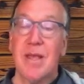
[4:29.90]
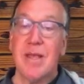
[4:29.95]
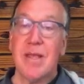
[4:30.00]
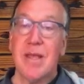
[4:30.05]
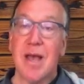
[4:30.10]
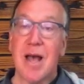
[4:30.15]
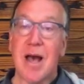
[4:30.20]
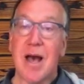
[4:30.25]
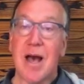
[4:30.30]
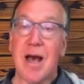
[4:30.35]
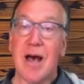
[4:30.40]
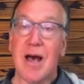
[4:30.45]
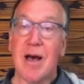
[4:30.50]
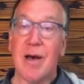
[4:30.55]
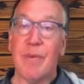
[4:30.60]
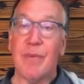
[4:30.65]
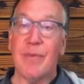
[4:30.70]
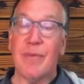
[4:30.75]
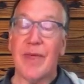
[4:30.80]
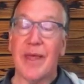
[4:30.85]

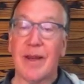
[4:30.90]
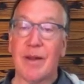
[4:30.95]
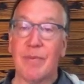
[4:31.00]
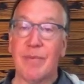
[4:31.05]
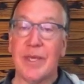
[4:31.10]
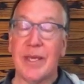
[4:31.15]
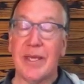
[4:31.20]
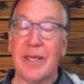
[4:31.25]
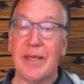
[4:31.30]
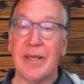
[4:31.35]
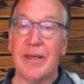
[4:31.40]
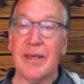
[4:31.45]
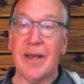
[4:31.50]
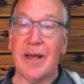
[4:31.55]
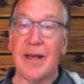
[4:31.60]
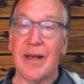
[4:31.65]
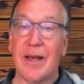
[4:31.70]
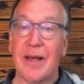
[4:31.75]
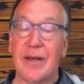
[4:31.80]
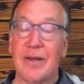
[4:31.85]
um, that'll be
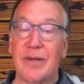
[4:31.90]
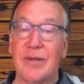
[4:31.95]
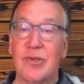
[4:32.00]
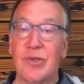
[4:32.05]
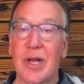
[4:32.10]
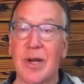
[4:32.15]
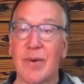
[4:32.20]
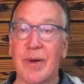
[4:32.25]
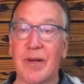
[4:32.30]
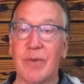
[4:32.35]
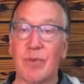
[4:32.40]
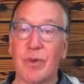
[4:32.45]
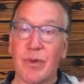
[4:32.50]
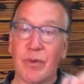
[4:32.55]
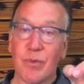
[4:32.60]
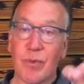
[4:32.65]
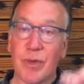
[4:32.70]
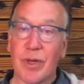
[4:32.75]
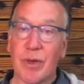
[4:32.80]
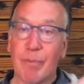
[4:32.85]
uh, generated will,
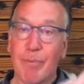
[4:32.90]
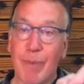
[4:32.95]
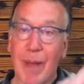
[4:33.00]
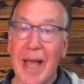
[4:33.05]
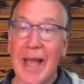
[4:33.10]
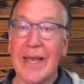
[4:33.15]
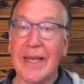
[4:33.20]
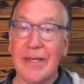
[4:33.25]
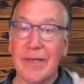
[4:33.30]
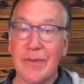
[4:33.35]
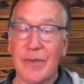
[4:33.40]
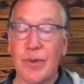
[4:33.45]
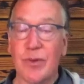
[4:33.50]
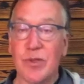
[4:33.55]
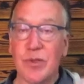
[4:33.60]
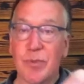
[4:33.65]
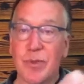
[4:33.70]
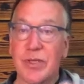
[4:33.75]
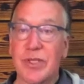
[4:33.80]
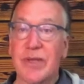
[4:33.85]
will bind in those
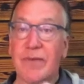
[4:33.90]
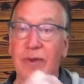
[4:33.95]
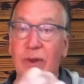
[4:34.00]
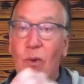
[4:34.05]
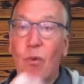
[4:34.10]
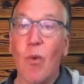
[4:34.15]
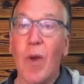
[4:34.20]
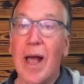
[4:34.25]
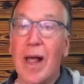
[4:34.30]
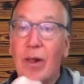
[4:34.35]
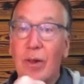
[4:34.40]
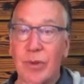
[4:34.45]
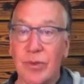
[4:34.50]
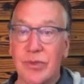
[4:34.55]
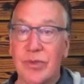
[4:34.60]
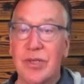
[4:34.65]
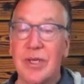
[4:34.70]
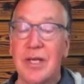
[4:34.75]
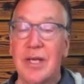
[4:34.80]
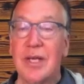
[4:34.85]
specific
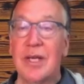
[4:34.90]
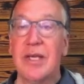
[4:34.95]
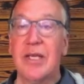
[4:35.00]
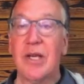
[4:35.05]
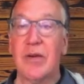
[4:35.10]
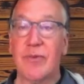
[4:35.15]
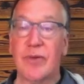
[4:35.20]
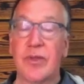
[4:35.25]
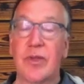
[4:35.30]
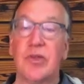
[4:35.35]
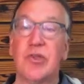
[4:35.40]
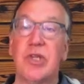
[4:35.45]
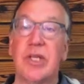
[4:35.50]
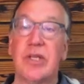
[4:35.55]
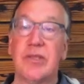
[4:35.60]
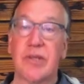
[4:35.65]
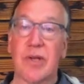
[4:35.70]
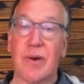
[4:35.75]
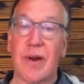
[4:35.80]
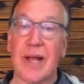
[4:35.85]
wells, you know, for the
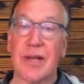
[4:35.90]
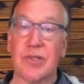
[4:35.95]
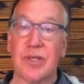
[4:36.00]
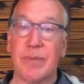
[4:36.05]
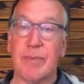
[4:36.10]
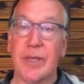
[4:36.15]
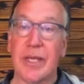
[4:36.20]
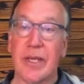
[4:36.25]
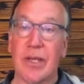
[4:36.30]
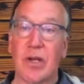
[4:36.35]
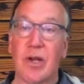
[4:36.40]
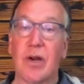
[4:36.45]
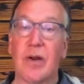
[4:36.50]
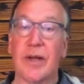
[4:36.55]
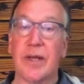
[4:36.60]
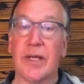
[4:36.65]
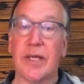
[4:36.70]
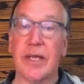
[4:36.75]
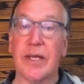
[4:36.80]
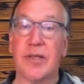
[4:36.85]
genes that are actually being
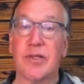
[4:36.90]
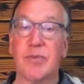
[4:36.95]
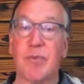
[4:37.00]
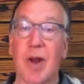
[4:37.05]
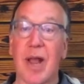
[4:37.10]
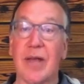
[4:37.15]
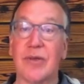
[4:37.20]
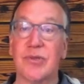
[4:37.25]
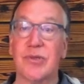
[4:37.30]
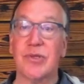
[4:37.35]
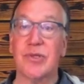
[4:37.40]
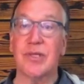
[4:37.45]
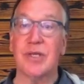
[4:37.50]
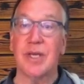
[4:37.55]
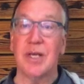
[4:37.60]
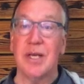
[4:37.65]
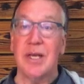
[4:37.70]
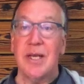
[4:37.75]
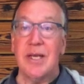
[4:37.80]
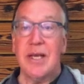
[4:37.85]
currently expressed.
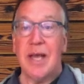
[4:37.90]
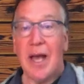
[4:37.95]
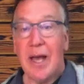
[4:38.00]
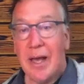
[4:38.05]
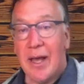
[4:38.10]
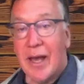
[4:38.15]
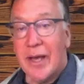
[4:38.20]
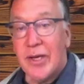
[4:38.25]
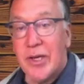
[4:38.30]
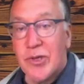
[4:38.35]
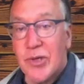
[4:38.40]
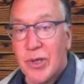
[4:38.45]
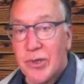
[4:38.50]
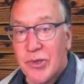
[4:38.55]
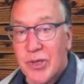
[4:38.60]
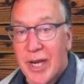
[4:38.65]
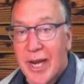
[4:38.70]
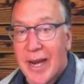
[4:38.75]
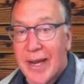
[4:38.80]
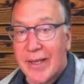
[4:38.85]
Uh, additional
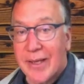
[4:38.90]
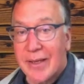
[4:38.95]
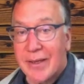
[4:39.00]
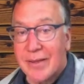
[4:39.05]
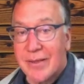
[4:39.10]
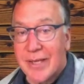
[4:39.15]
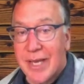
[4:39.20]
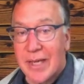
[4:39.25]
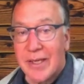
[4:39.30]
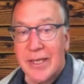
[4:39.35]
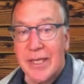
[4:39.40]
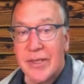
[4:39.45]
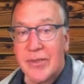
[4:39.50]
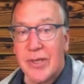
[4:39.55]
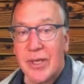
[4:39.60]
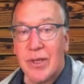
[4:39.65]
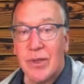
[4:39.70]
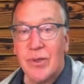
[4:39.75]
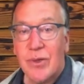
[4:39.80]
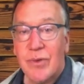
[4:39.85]
genetic techniques
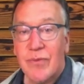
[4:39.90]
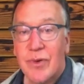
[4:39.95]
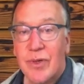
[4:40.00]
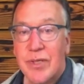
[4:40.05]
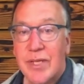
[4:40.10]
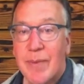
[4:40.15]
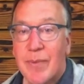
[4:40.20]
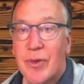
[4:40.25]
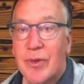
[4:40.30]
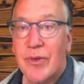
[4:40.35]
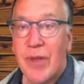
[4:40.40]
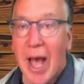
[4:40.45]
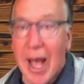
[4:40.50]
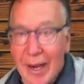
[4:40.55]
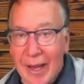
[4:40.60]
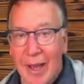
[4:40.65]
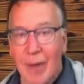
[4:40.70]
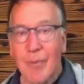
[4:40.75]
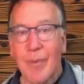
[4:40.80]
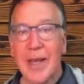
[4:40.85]
include, for example,
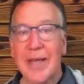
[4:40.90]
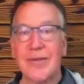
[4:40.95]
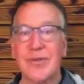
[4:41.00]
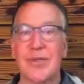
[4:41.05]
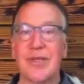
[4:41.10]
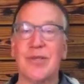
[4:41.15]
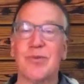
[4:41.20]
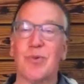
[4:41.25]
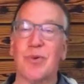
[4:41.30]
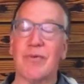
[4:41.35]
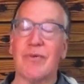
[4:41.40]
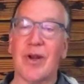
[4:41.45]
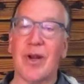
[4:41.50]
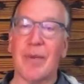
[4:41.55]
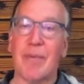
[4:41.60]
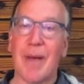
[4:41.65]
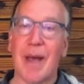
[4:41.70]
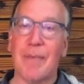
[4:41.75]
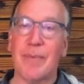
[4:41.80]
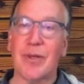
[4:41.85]
knockout mice. These were very
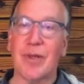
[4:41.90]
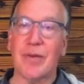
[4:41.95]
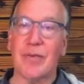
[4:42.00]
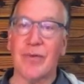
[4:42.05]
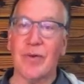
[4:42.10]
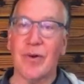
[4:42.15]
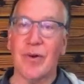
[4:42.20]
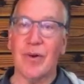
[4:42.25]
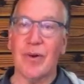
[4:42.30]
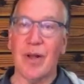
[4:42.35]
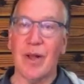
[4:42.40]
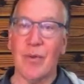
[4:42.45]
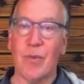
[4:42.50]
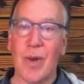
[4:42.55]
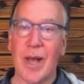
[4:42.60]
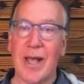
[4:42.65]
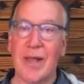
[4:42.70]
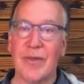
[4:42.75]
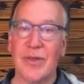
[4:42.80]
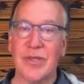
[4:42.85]
popular for a
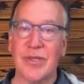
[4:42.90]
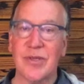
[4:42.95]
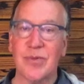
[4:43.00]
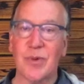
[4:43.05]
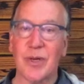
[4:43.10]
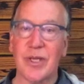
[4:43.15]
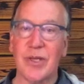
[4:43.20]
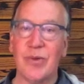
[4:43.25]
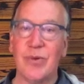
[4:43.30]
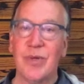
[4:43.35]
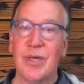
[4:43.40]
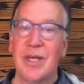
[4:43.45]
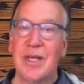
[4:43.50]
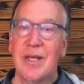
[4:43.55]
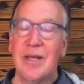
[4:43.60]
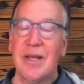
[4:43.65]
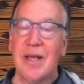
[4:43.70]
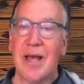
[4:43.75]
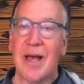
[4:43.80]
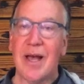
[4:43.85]
while. This is where you
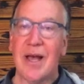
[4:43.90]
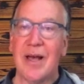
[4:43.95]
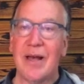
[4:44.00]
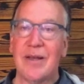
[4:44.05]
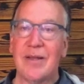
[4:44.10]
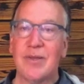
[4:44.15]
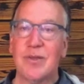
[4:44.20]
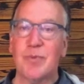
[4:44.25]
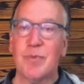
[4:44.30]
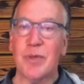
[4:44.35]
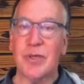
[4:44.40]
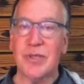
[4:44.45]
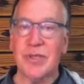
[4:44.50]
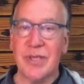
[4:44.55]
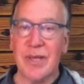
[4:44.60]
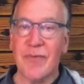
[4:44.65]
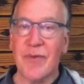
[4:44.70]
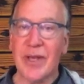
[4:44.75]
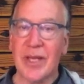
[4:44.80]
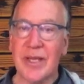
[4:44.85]
uh,
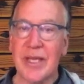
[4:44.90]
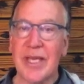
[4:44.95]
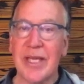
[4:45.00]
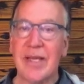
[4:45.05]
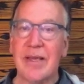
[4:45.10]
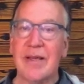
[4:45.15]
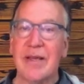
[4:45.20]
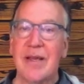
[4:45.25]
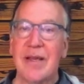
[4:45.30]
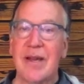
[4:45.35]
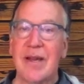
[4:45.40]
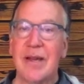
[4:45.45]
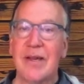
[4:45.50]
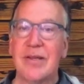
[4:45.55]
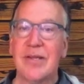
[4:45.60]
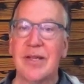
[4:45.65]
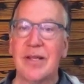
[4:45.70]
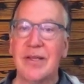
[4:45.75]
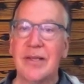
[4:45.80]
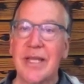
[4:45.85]
specifically
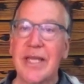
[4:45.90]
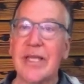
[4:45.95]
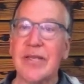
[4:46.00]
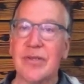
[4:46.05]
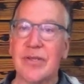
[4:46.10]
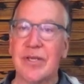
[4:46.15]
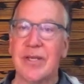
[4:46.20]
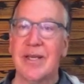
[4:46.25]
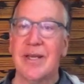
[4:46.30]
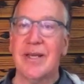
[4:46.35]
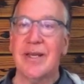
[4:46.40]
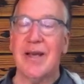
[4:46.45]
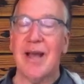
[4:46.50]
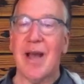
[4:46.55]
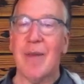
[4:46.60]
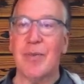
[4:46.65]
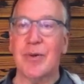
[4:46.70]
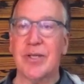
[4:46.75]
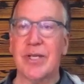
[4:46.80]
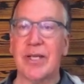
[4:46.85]
delete
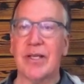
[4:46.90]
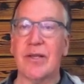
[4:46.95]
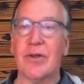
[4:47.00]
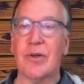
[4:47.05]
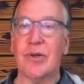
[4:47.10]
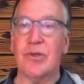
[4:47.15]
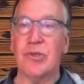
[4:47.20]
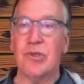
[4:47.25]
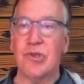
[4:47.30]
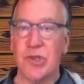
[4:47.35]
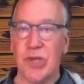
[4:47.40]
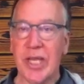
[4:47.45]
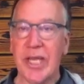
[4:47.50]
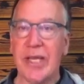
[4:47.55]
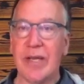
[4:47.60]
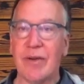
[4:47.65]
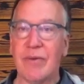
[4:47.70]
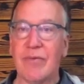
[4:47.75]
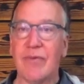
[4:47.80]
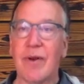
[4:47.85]
a particular
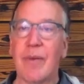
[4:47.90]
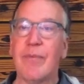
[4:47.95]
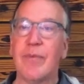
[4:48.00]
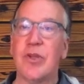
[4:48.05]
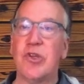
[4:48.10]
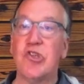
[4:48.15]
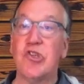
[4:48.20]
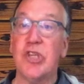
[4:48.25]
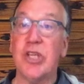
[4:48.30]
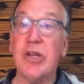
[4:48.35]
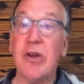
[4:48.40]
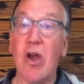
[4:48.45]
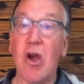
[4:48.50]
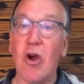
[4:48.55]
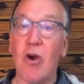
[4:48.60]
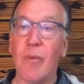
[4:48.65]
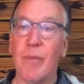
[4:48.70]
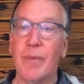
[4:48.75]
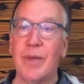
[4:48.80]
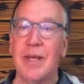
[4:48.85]
gene from the
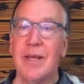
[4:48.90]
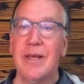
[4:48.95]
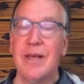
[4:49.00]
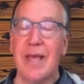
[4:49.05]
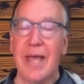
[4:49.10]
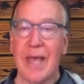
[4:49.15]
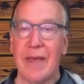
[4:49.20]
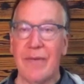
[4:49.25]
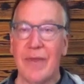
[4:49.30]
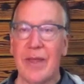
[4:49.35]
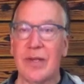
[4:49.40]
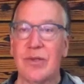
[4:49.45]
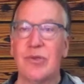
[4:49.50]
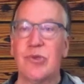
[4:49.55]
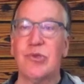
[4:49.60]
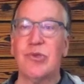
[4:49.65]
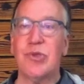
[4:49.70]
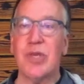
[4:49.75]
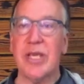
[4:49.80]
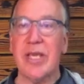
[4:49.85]
genome and then
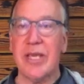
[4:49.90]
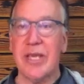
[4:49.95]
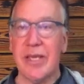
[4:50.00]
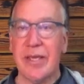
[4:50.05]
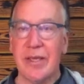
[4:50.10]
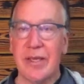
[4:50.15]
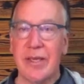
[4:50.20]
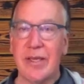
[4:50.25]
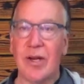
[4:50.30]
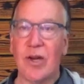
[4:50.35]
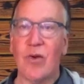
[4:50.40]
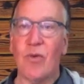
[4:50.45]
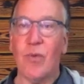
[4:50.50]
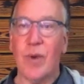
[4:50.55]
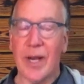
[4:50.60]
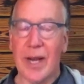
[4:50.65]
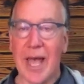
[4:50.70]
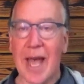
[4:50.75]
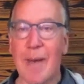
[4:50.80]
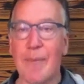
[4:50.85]
see you know
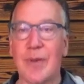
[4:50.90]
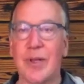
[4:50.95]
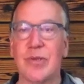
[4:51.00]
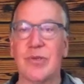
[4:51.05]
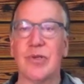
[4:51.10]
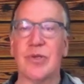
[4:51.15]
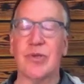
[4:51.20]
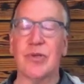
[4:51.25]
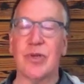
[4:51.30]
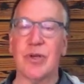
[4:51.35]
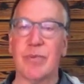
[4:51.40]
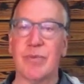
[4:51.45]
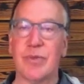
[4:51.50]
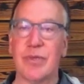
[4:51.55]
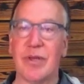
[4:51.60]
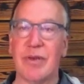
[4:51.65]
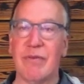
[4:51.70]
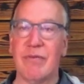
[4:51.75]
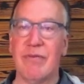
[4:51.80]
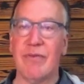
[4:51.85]
what happens in terms
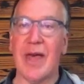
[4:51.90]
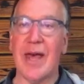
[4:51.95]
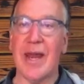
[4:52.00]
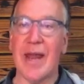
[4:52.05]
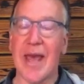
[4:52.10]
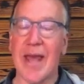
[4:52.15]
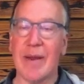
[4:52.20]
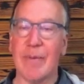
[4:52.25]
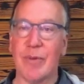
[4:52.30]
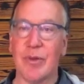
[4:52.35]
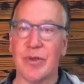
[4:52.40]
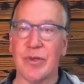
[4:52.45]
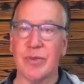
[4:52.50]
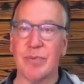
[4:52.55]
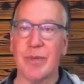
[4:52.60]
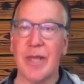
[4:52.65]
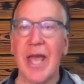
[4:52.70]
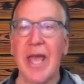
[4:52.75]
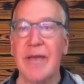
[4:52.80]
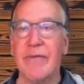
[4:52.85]
of that animal's
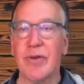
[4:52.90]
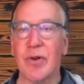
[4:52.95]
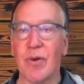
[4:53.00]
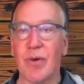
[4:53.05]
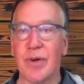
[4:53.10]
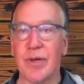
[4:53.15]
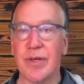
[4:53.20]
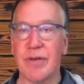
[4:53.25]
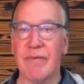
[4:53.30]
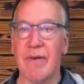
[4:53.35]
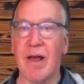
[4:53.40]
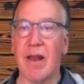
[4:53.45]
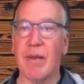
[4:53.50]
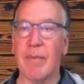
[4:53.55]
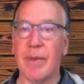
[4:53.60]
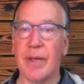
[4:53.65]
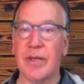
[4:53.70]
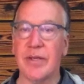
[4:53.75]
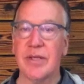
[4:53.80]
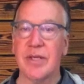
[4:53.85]
behavior or
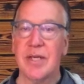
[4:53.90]
development.